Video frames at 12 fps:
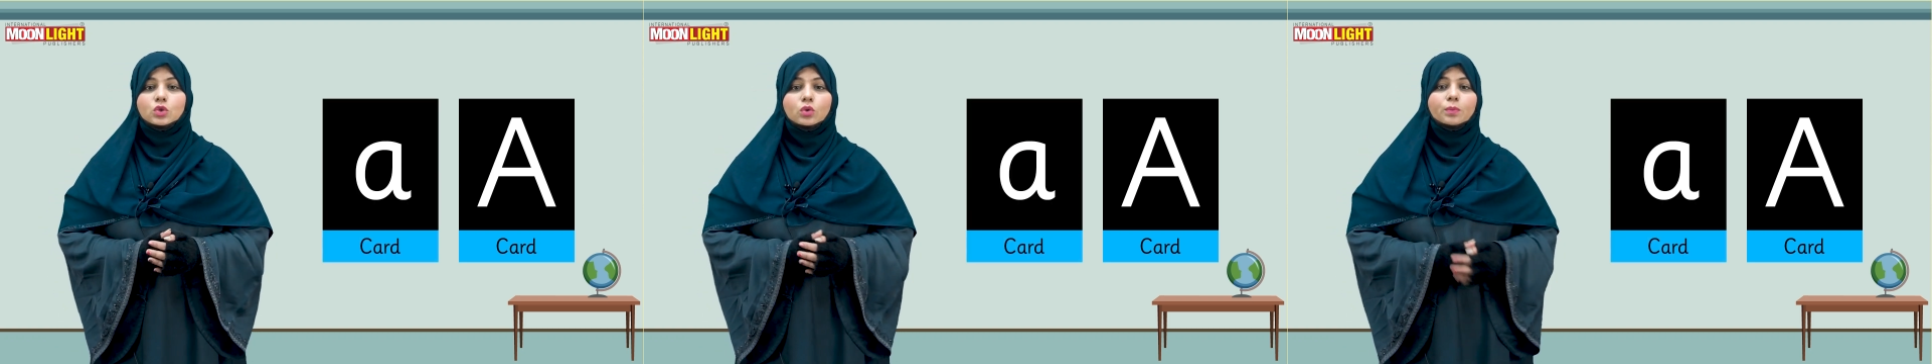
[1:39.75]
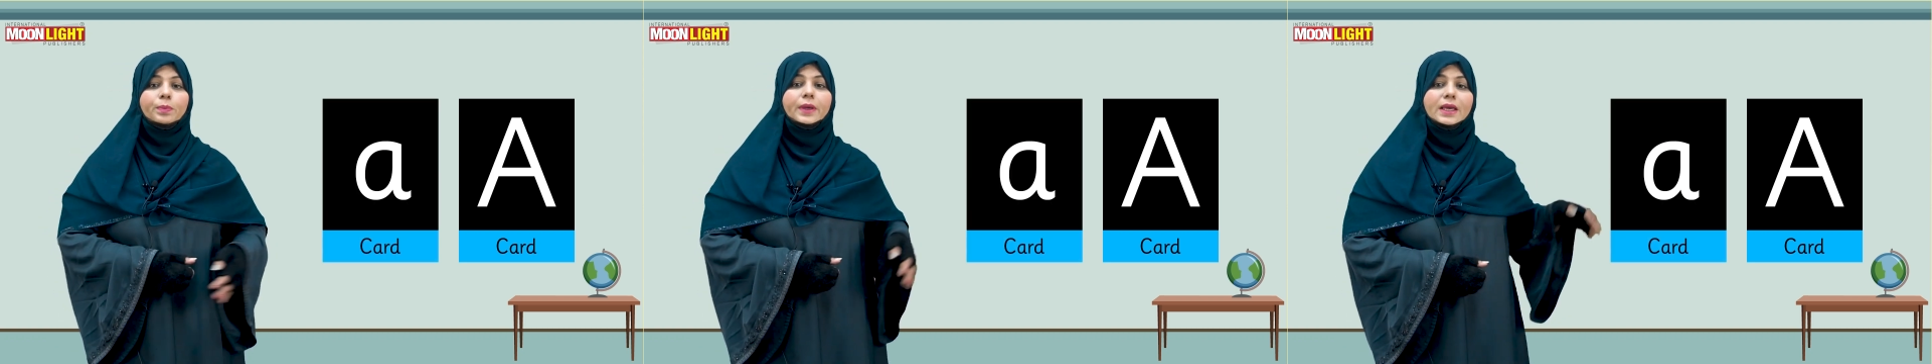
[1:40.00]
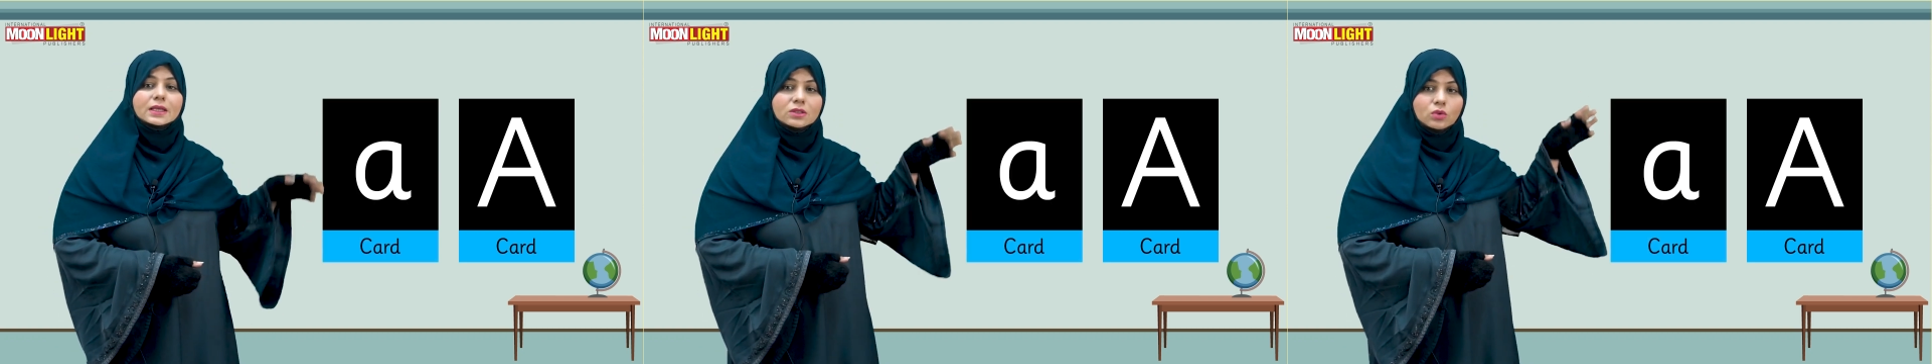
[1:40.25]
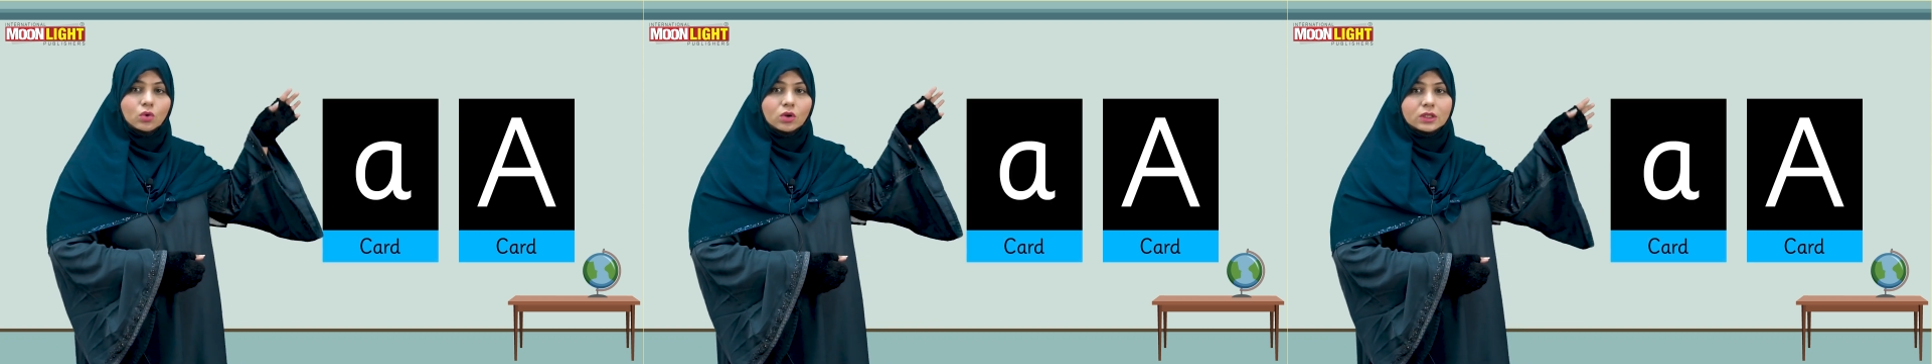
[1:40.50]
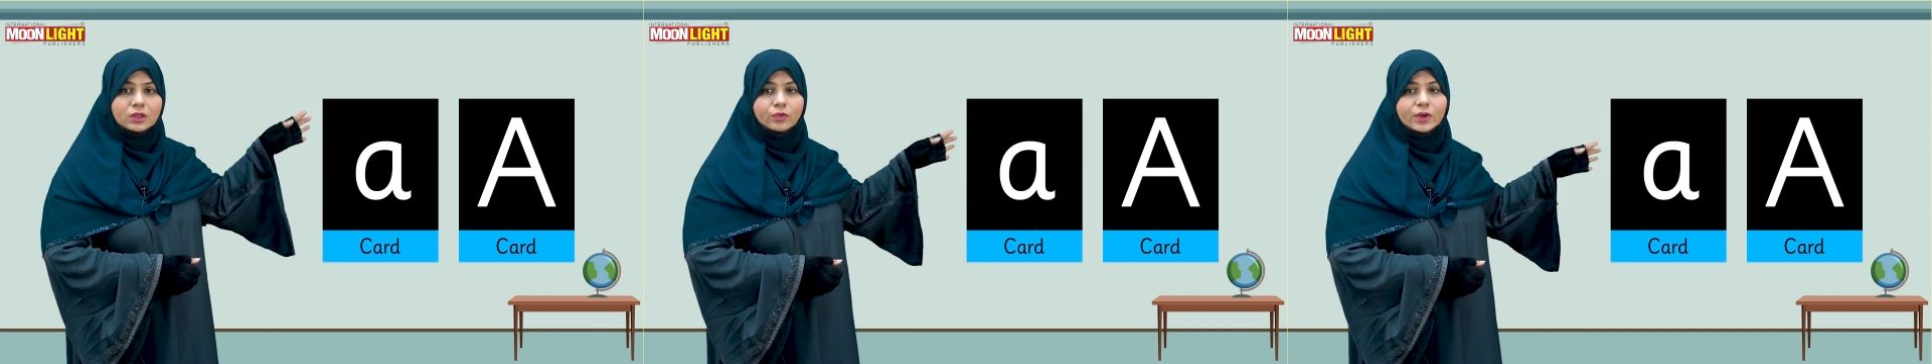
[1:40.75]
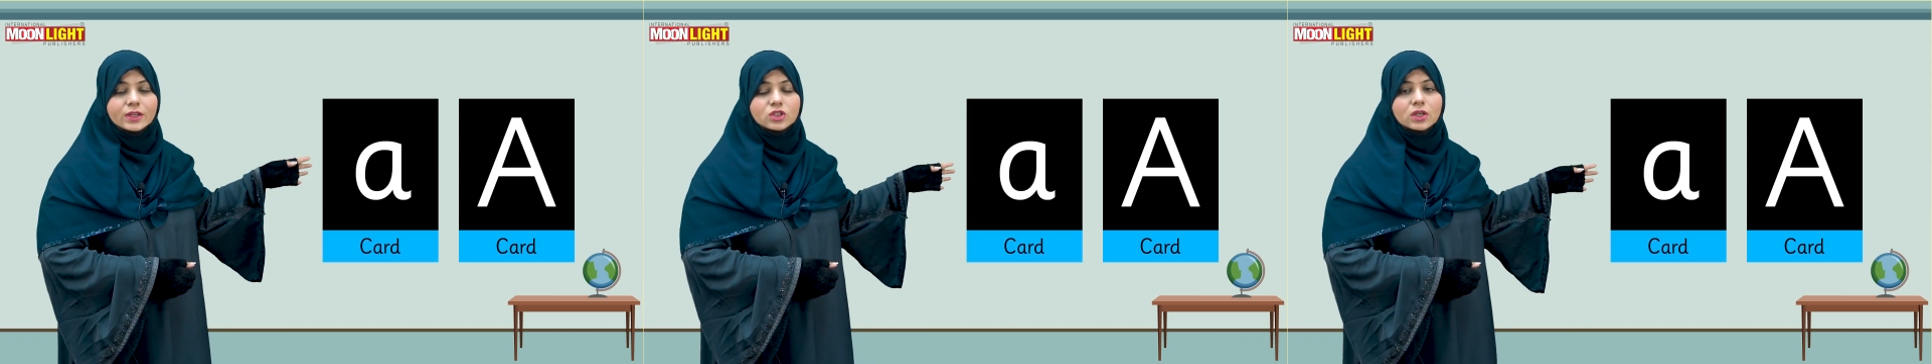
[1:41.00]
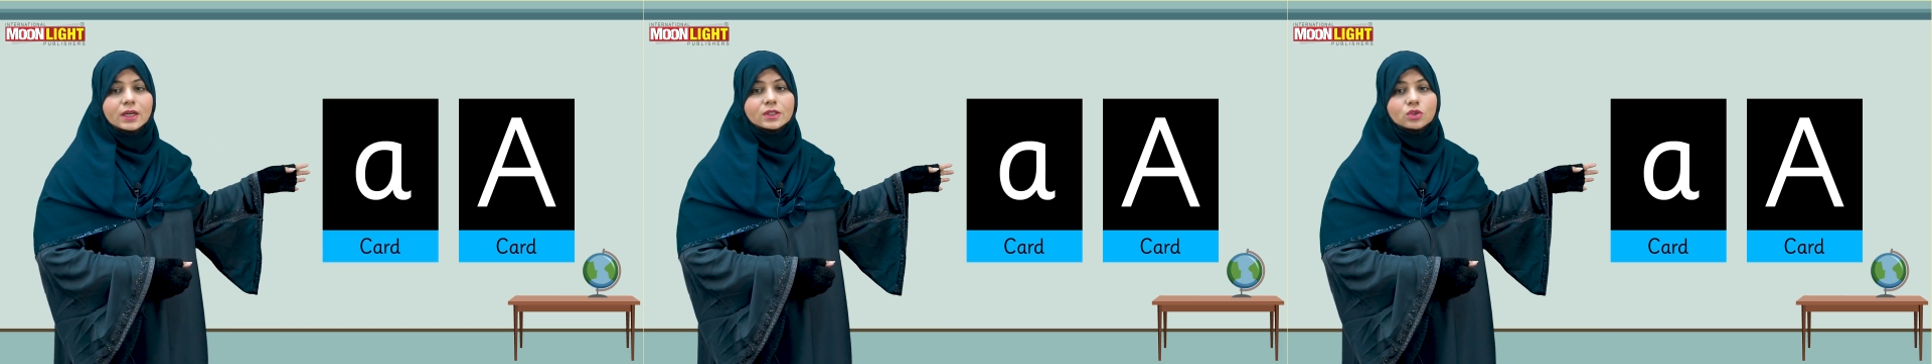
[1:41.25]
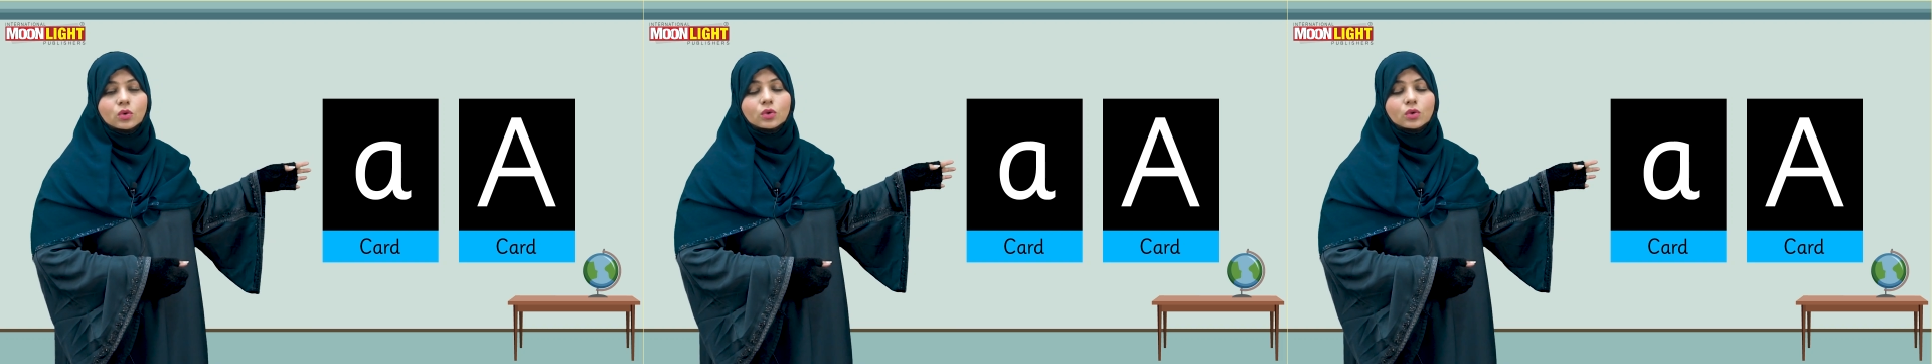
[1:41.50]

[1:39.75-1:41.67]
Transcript: You paste all the flashcards